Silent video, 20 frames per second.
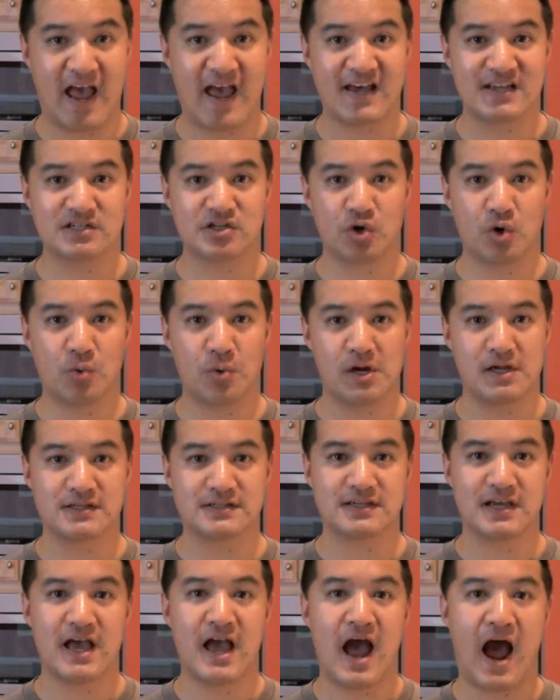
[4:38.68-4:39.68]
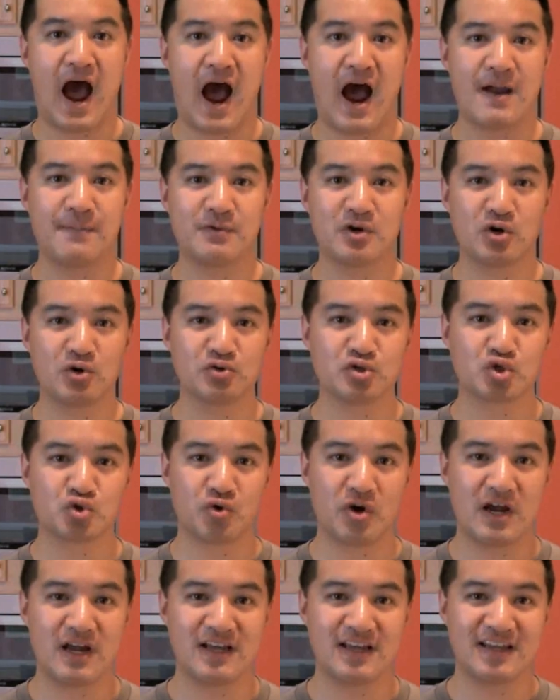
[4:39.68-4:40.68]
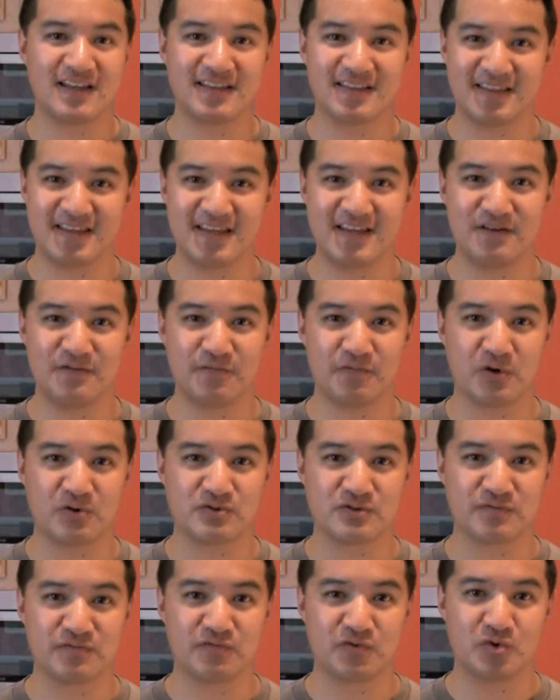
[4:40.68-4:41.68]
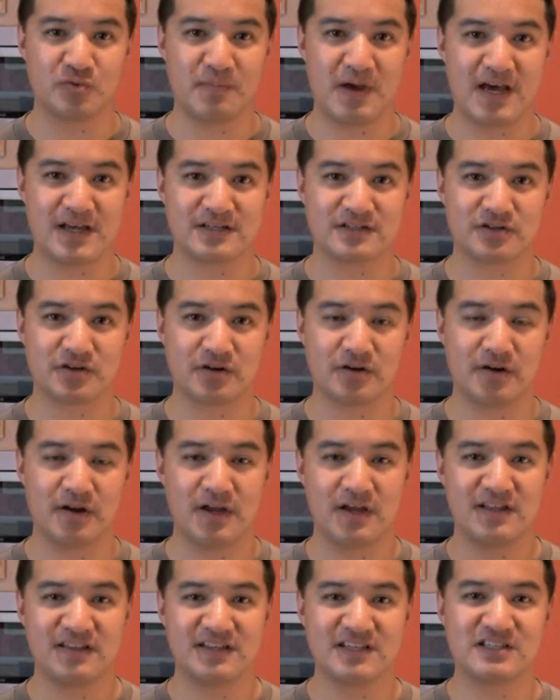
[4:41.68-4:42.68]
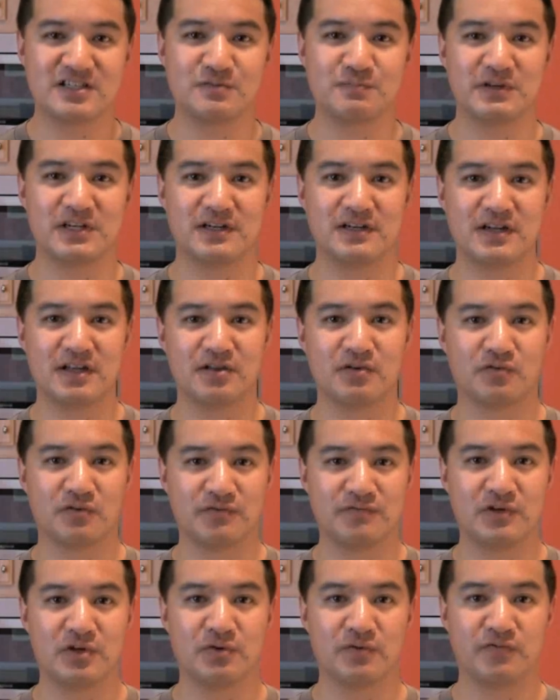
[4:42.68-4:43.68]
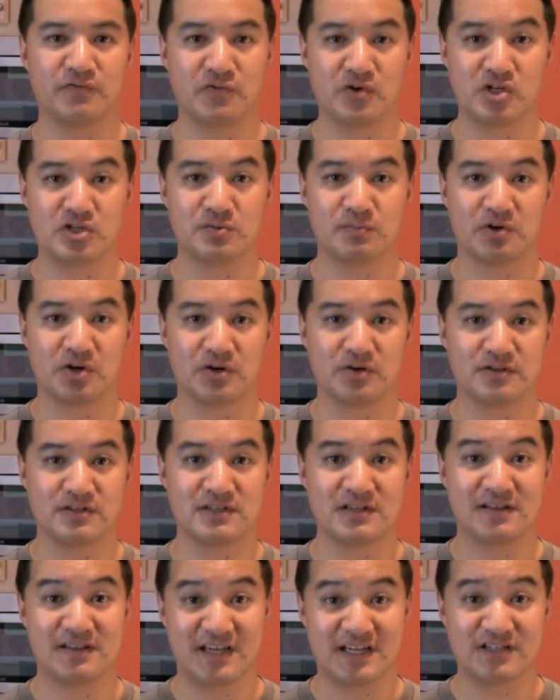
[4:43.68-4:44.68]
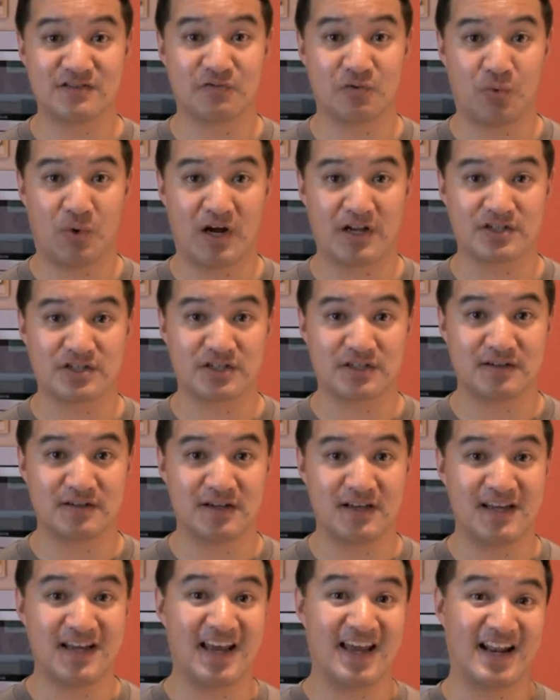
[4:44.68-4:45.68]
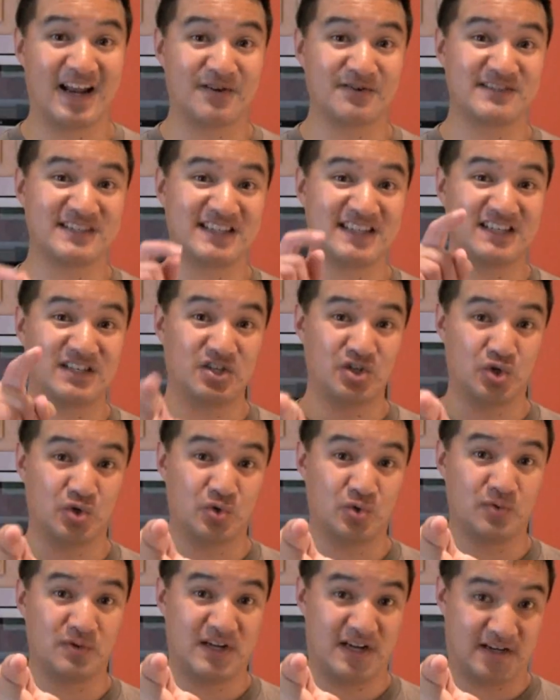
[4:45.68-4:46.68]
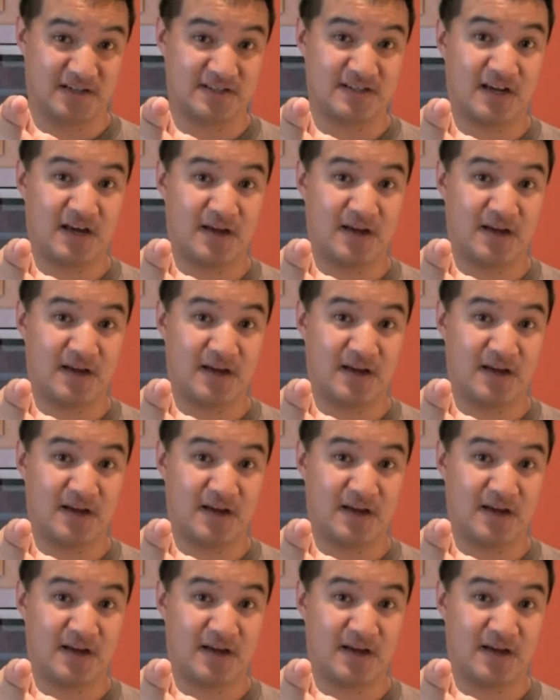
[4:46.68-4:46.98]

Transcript: As always, I'm your host Greg, the Frozen Food Master. This has been another review of Freezer Burns. Thanks for watching, and I'll see you next